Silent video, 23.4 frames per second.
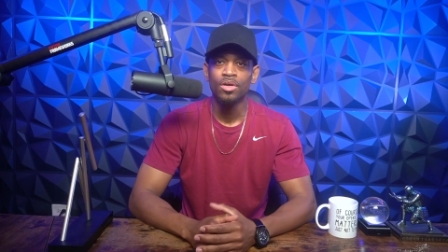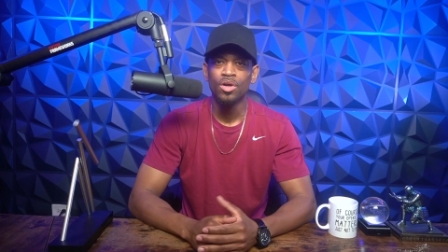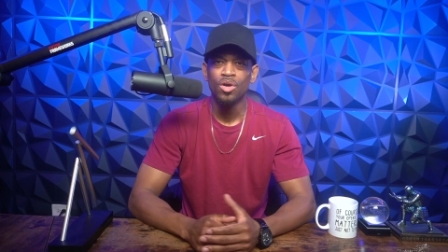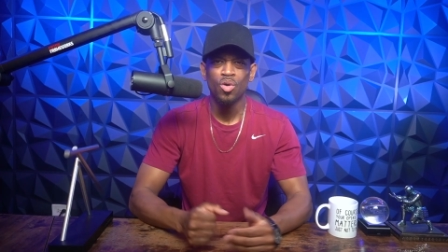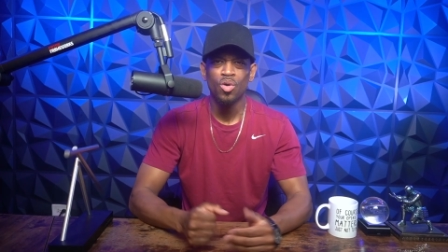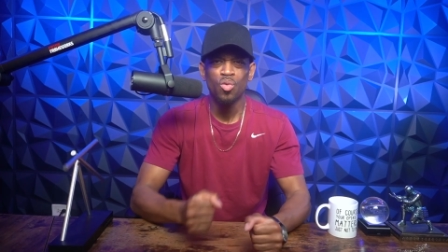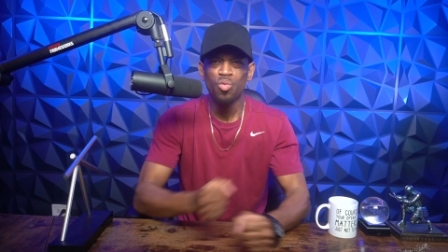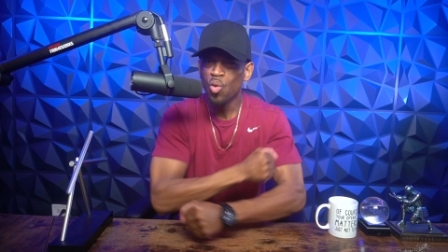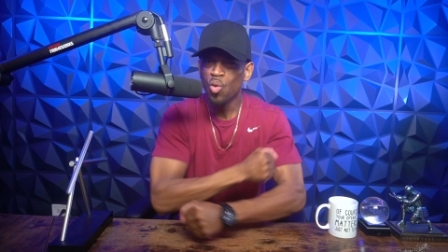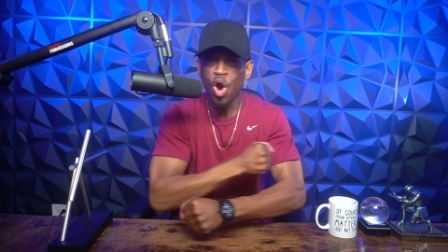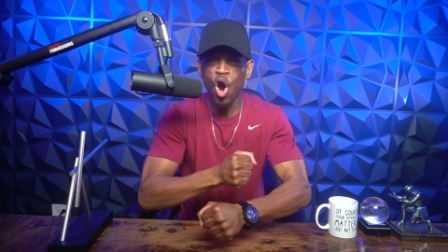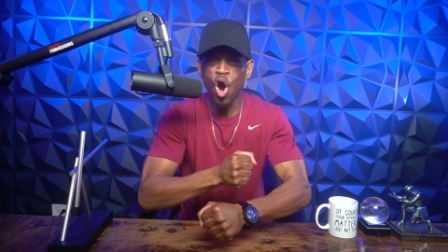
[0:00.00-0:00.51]

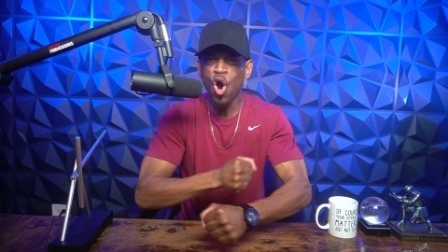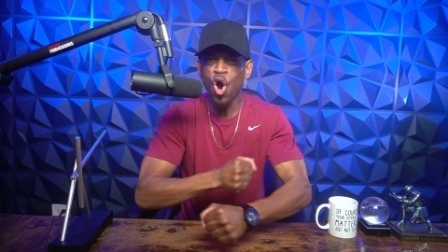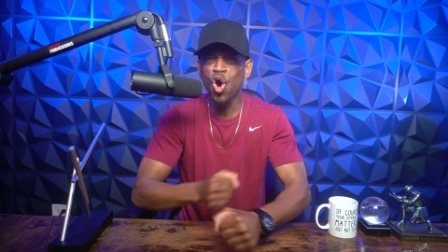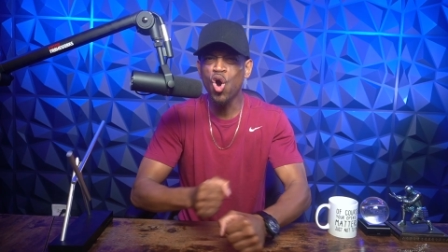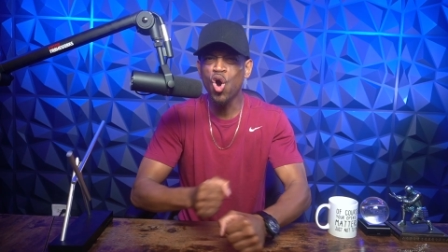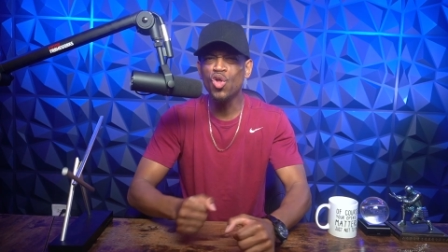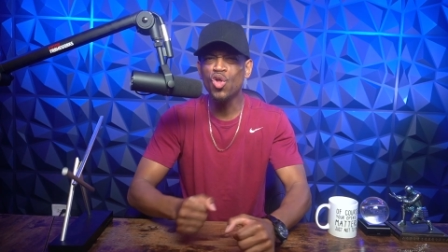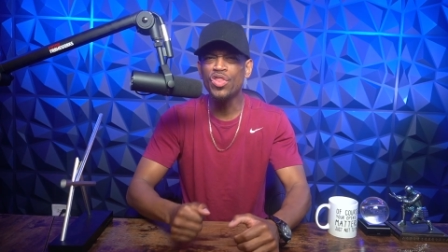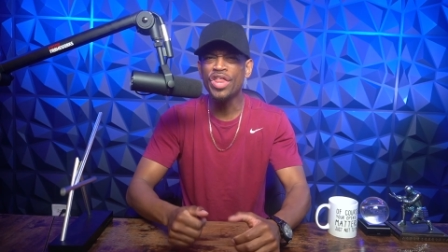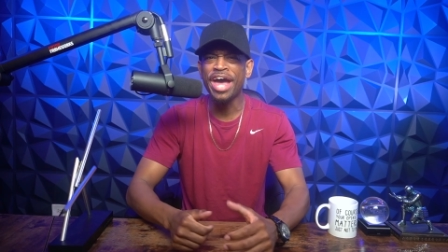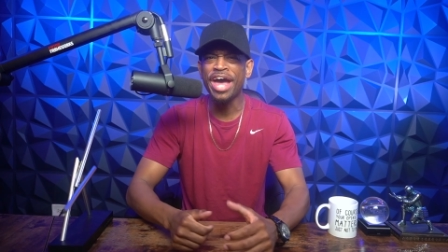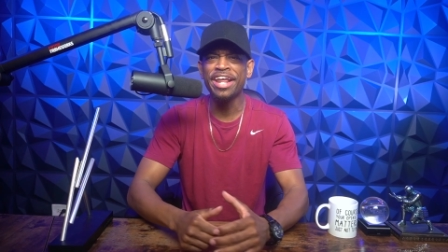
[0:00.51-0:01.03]

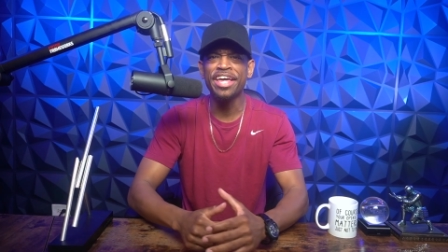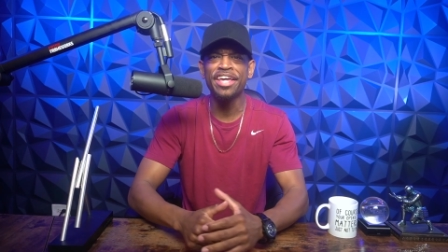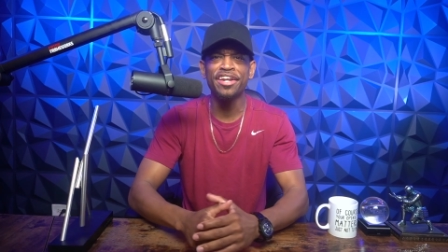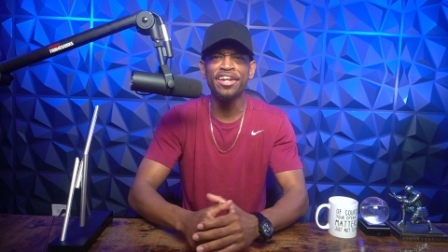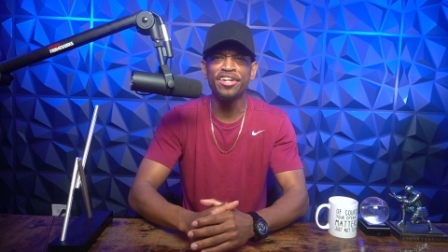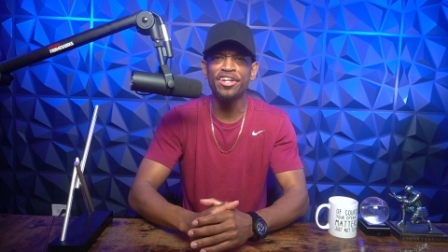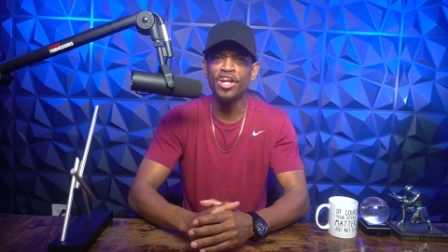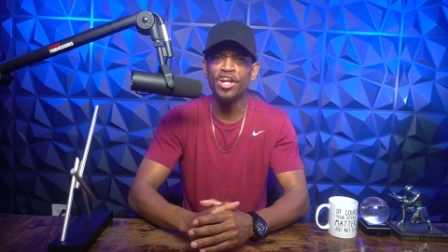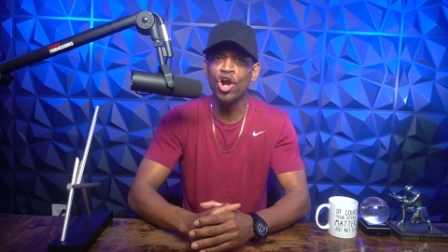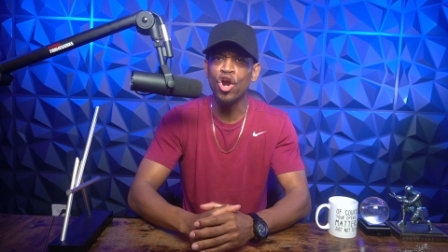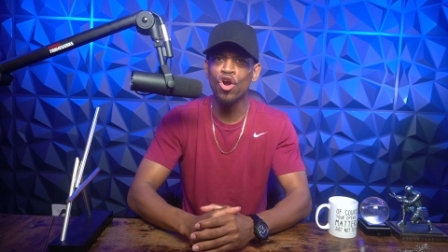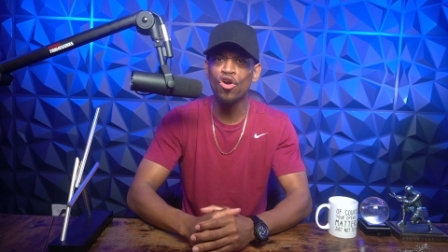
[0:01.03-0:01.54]
Woo, that hit a
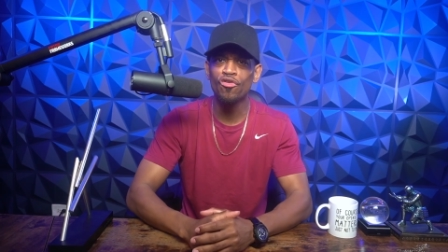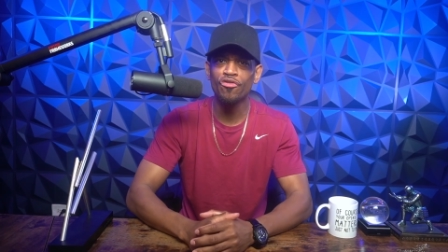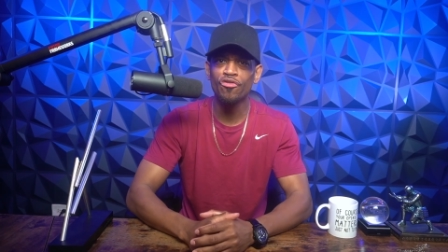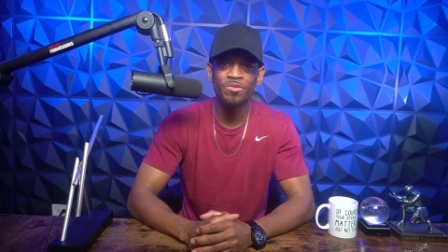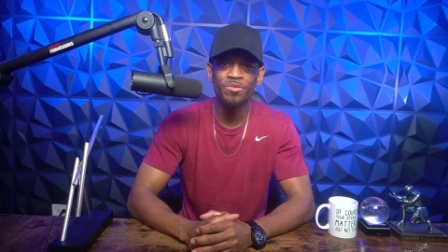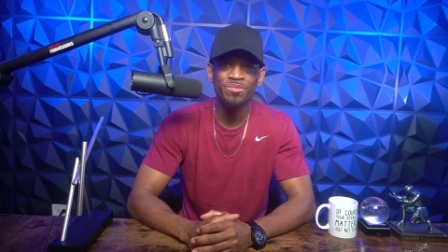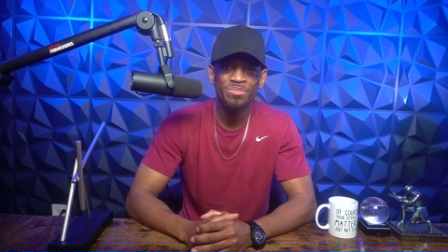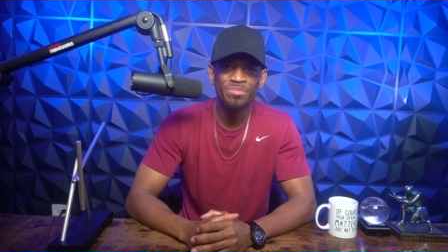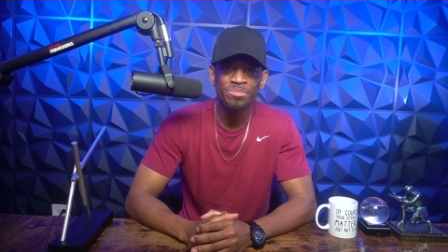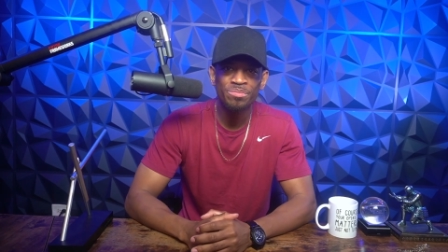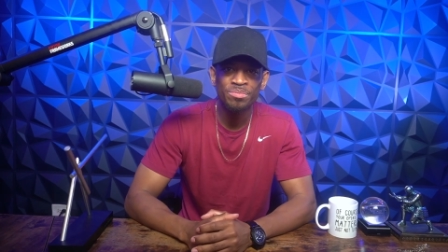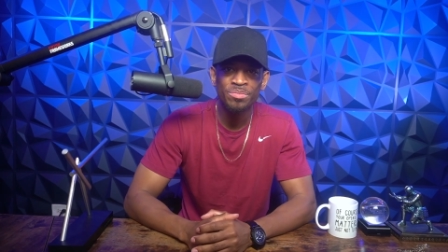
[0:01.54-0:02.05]
nerve.
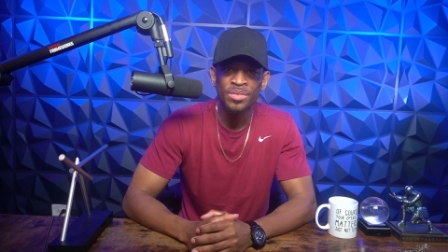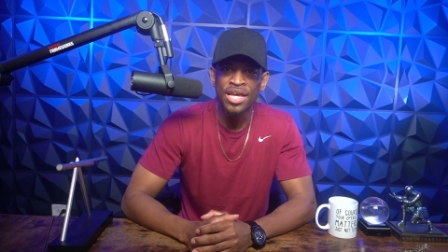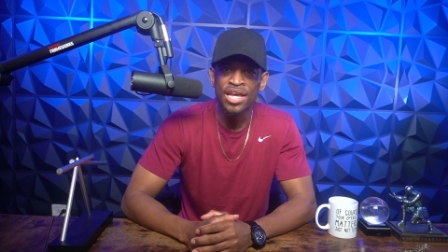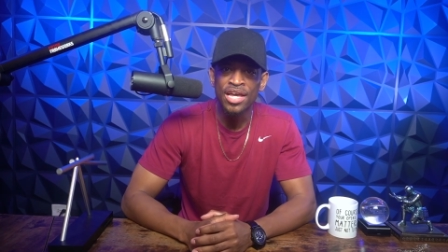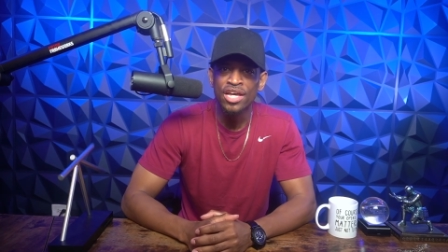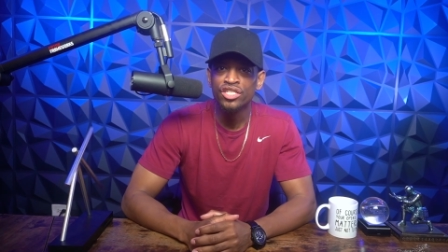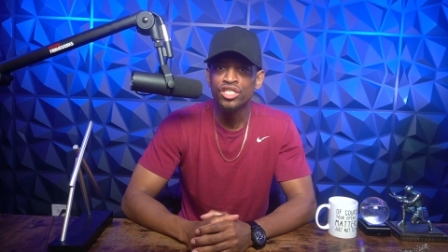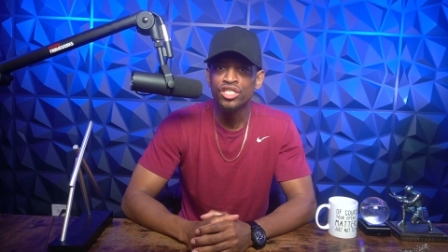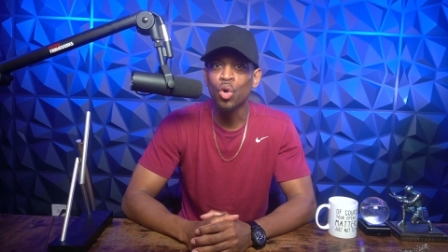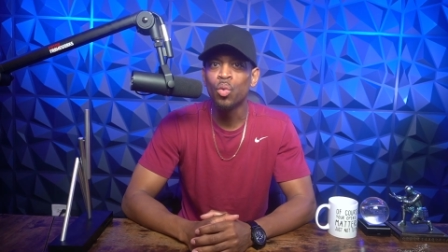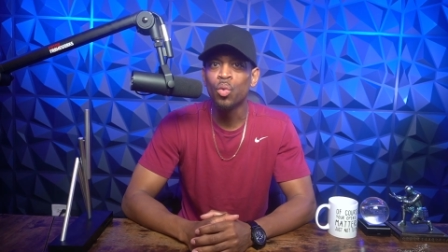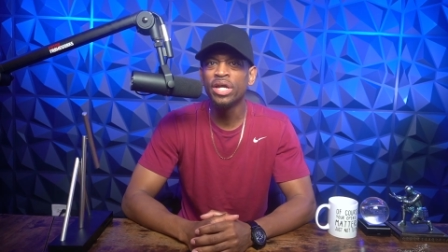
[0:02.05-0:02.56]

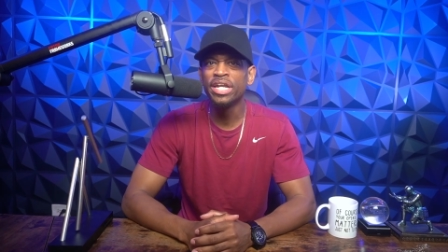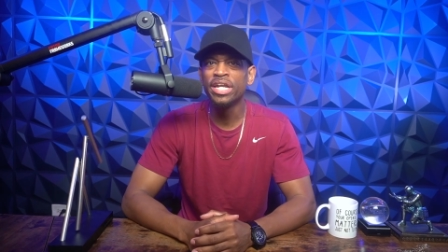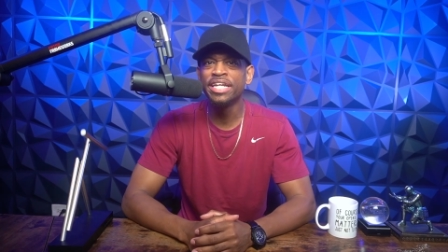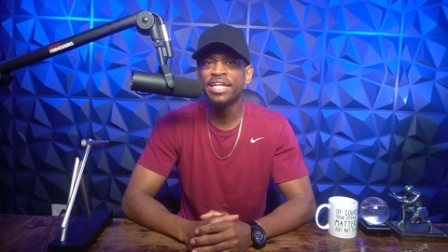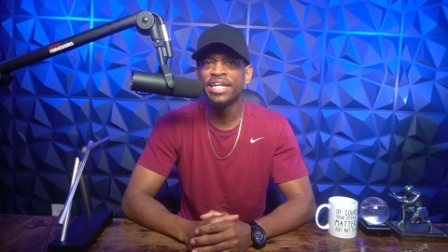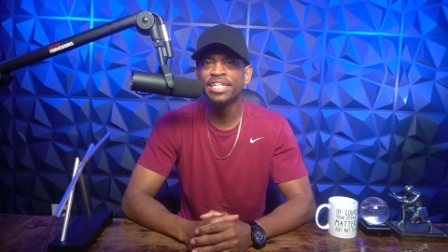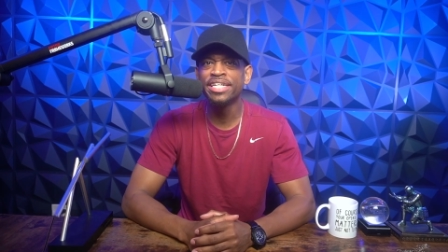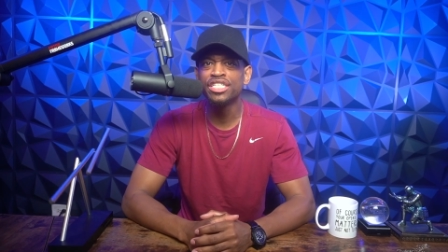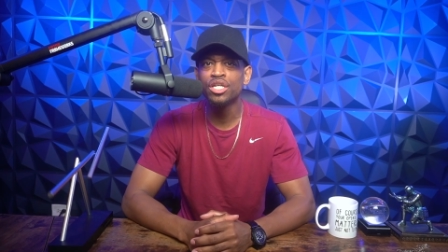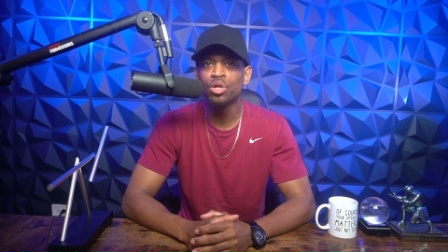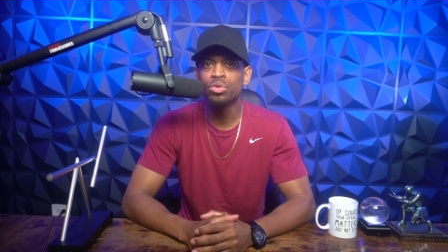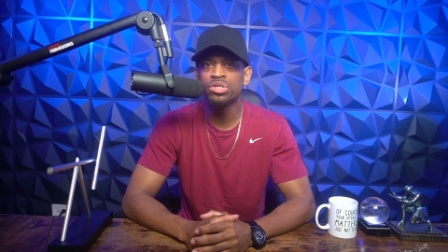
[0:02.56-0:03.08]
So Willie
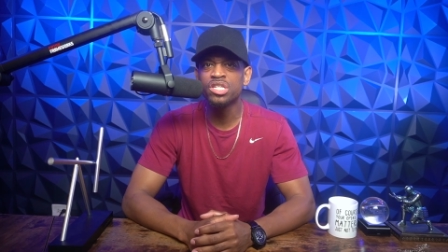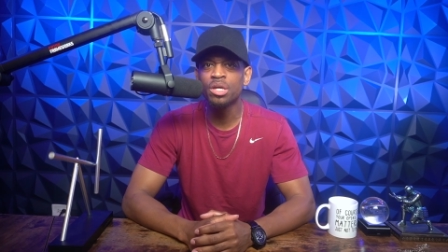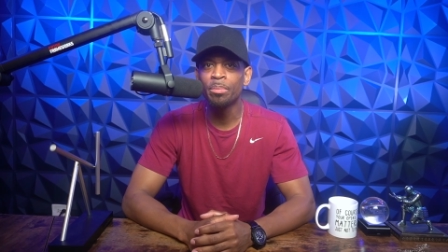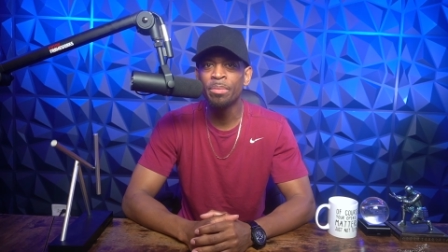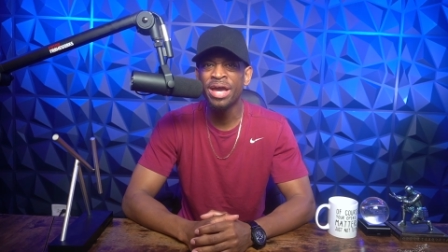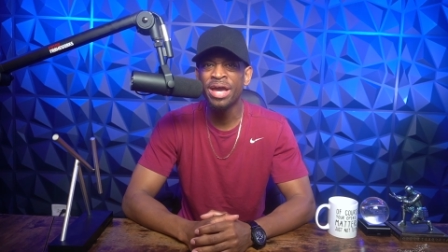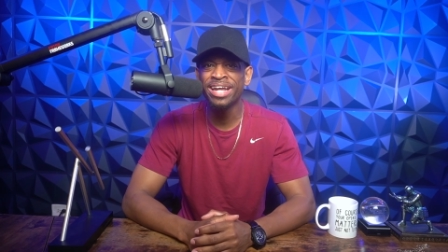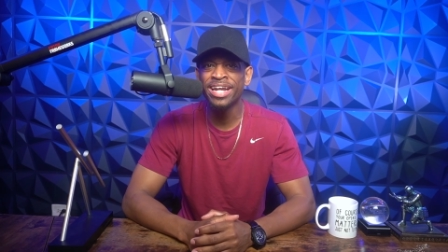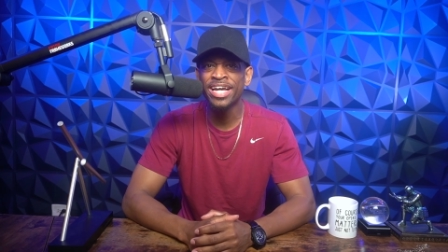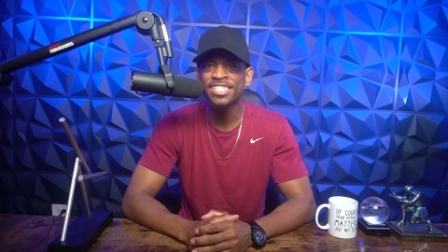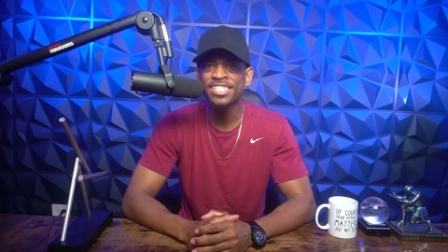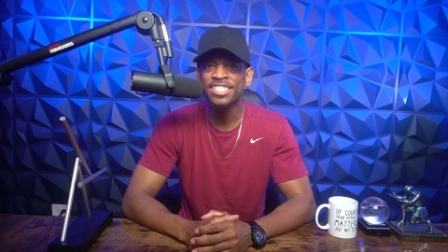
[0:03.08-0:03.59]
Lynch, he was a
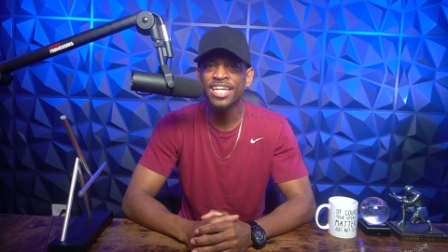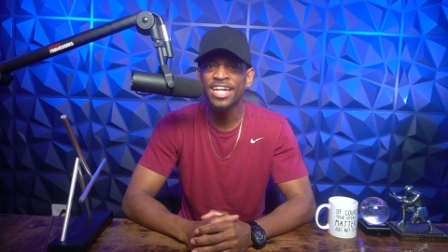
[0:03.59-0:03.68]
man that studied